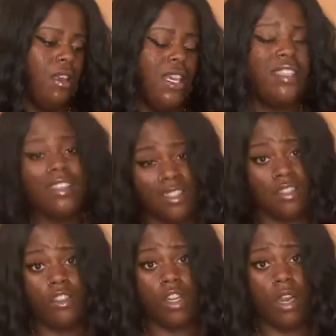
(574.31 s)
it does
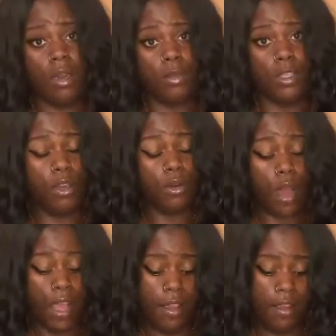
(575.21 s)
the job, you know.
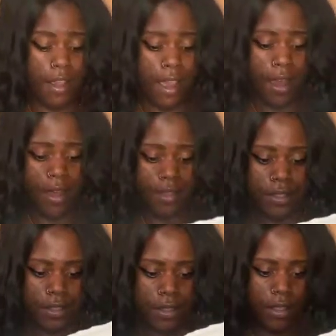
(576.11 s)
It has,
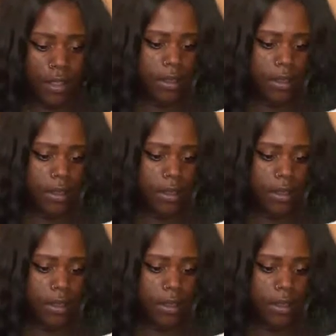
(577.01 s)
let's see,